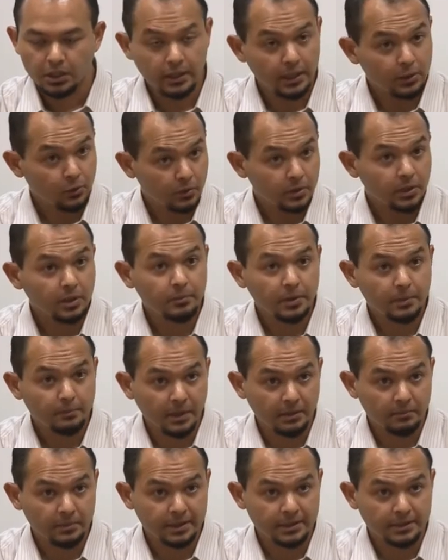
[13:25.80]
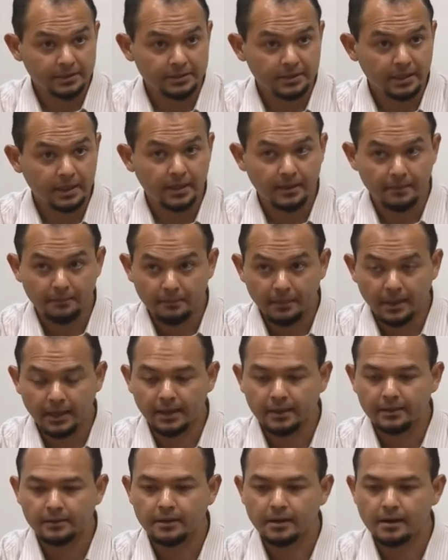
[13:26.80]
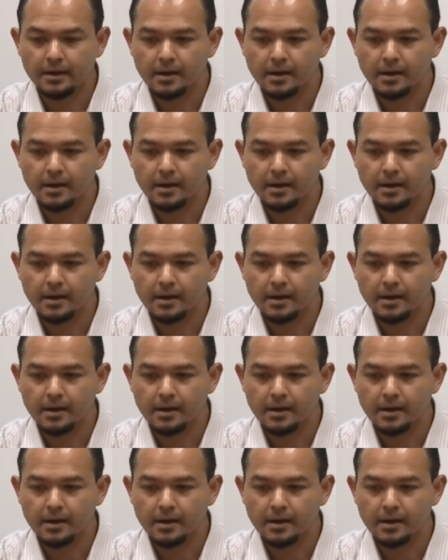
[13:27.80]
That couldn't be published, but